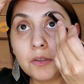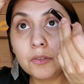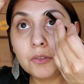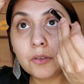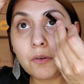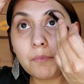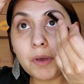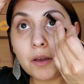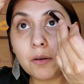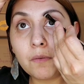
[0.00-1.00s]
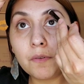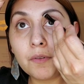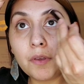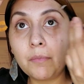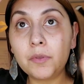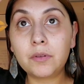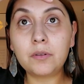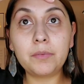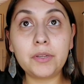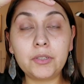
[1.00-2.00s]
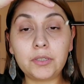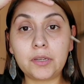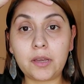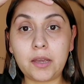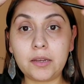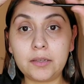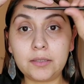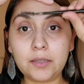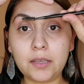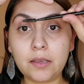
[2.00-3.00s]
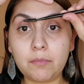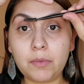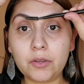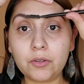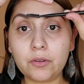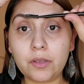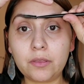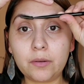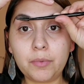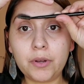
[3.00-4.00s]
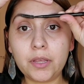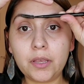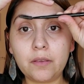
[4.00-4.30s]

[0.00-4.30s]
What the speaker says: just going back over them a little bit just to kind of see and make sure that they're pretty